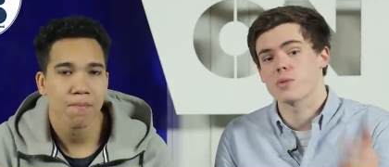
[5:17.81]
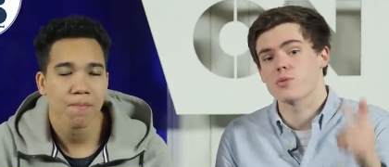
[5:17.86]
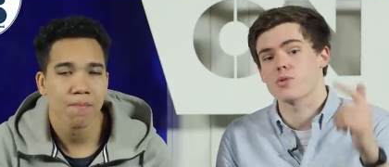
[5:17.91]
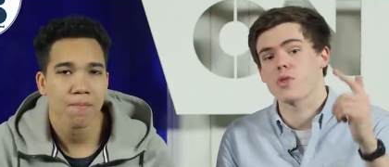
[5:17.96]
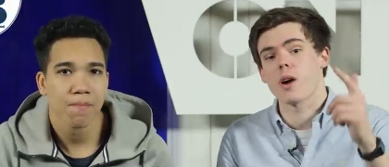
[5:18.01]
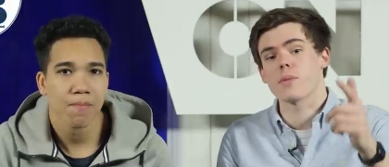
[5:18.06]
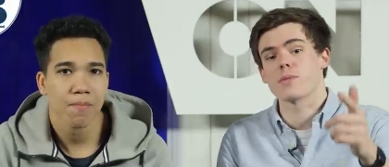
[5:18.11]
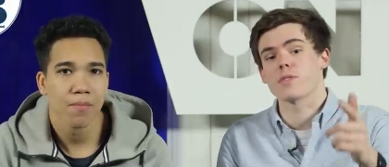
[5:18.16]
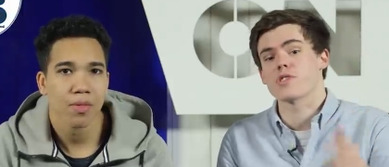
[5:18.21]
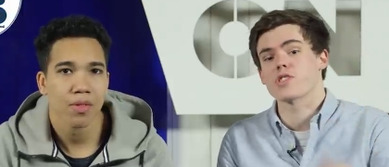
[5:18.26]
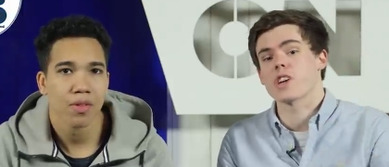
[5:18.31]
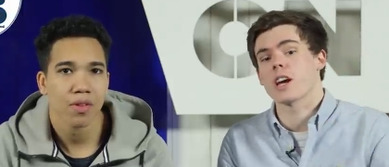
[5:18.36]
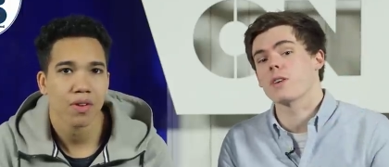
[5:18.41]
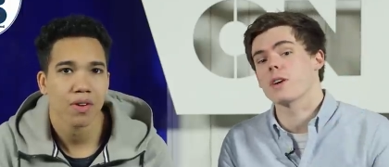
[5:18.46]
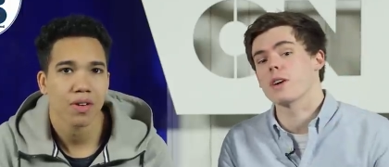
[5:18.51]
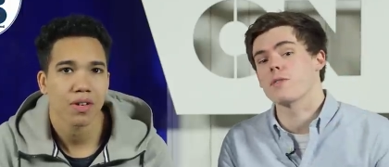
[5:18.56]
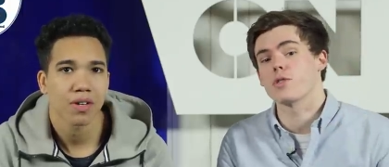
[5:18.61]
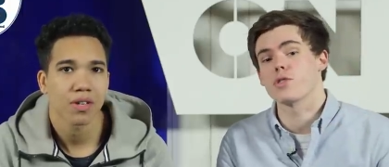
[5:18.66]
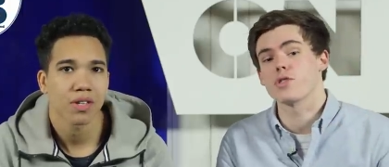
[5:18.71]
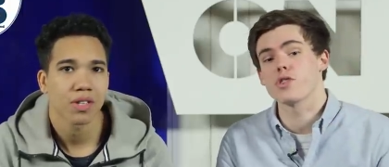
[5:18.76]
Speaker 1: Subscribe to the
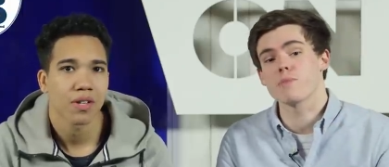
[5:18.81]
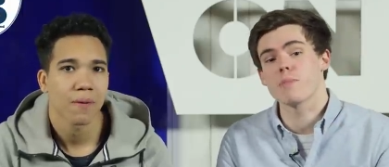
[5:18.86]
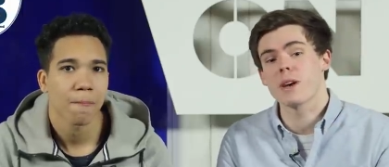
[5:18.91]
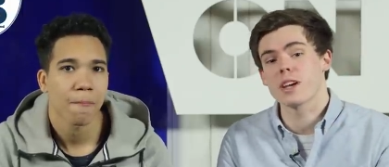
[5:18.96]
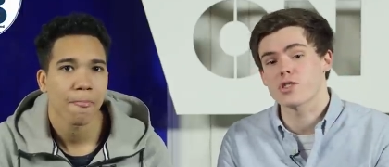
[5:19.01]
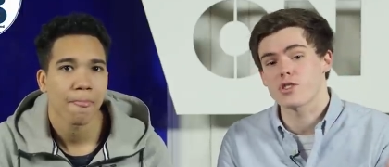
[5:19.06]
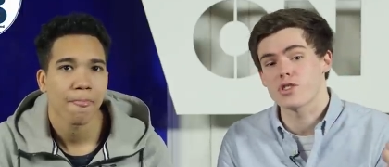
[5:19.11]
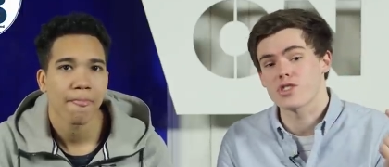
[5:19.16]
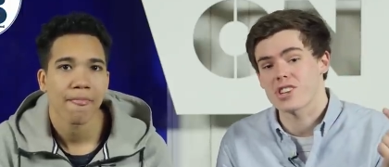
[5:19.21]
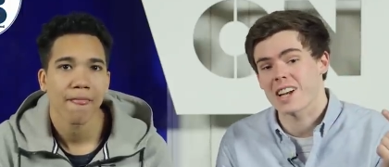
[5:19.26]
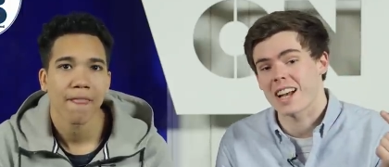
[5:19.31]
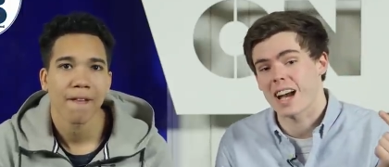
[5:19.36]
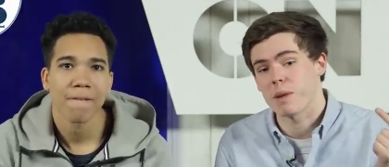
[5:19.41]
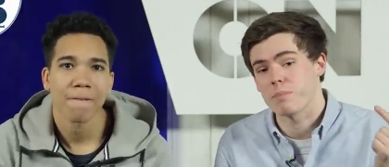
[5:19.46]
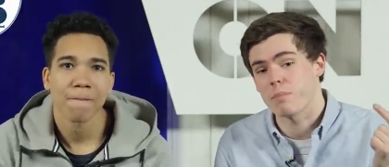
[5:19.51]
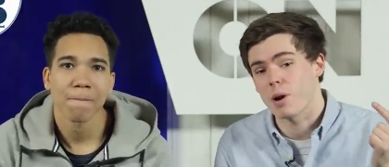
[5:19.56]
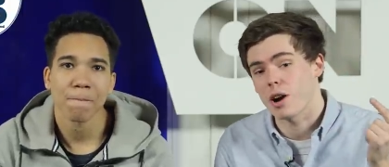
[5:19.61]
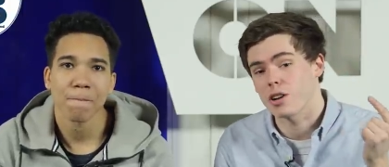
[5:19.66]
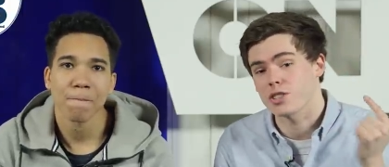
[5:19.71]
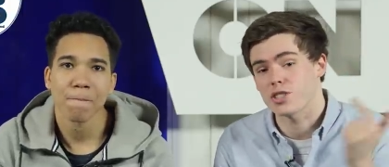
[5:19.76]
channel if you're new. Make sure you check
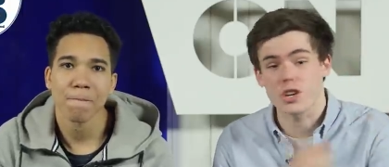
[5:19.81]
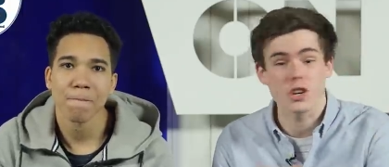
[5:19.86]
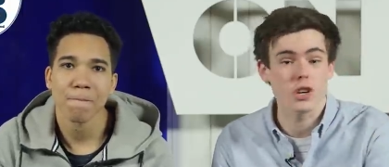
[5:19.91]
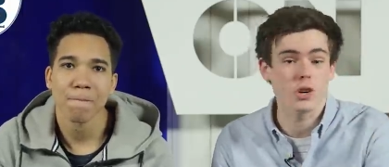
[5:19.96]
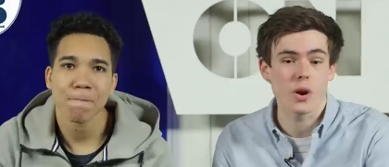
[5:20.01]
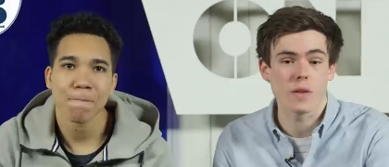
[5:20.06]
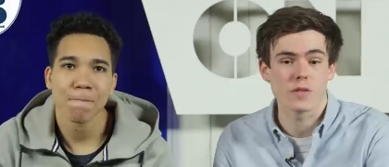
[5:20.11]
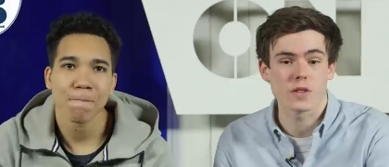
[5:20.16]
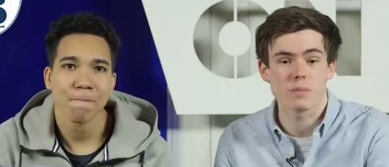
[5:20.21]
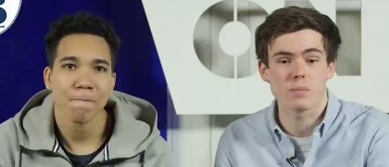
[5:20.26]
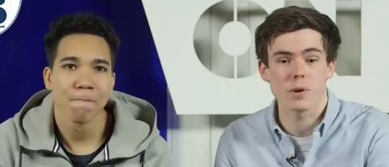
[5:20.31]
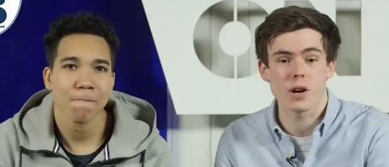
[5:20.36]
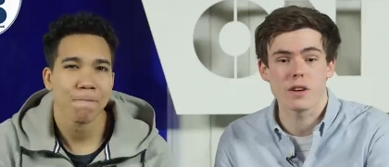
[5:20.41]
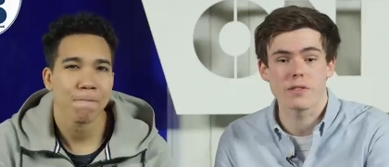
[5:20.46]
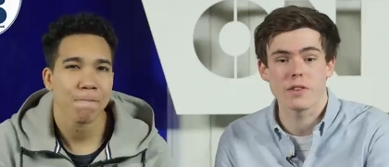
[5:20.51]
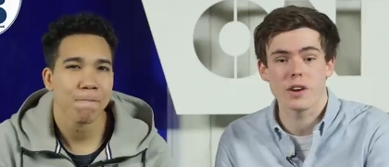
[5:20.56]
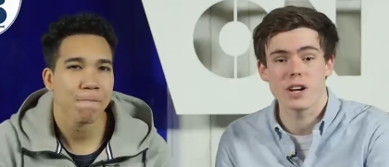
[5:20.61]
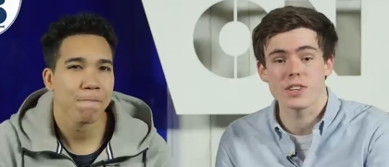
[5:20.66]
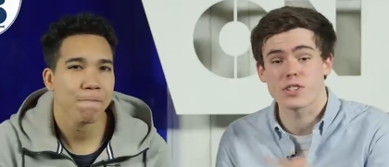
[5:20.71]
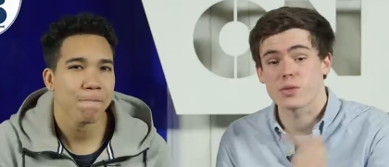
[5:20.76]
out part two of
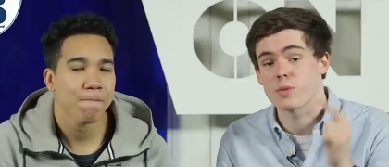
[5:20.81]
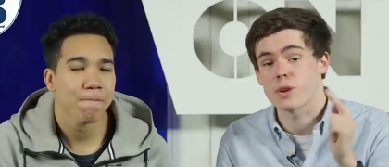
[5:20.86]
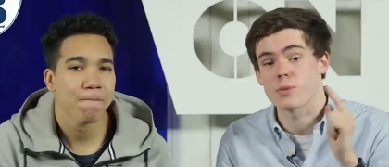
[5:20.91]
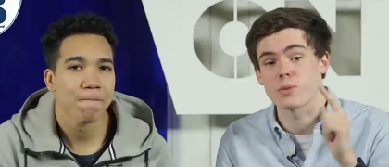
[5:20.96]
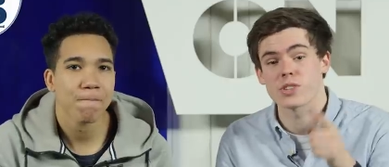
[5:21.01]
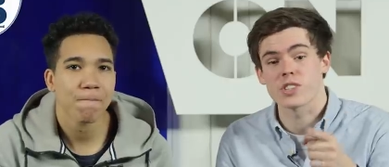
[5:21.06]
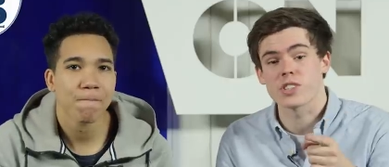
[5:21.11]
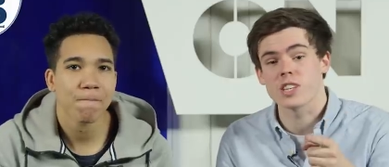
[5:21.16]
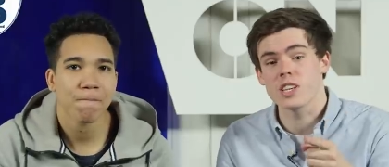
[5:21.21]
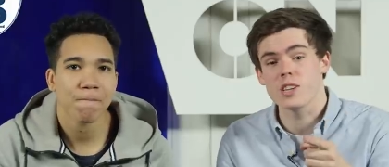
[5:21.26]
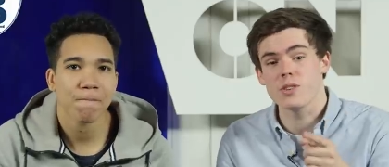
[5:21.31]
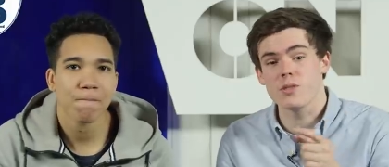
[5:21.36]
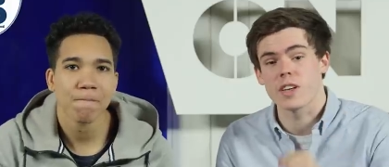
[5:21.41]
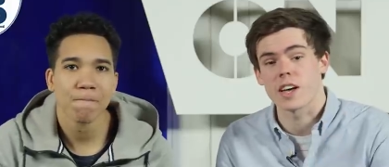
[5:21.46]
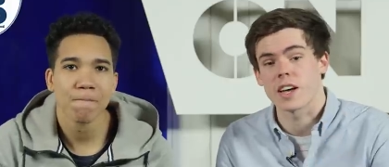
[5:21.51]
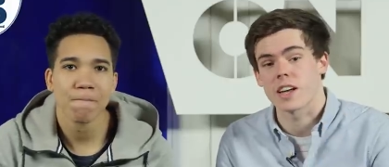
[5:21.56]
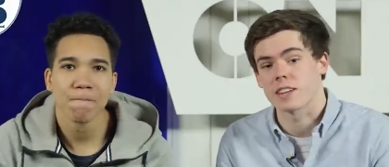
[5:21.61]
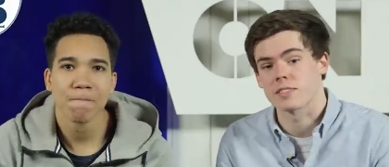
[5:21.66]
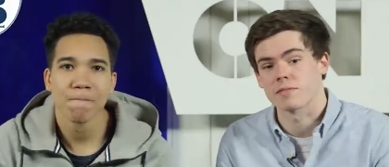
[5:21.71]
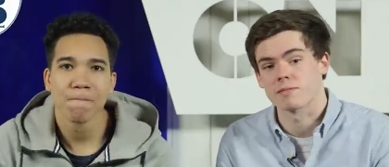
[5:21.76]
Spurverts. We will see
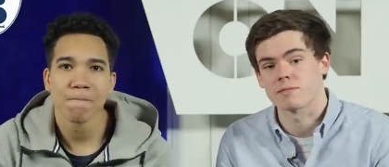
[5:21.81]
you there.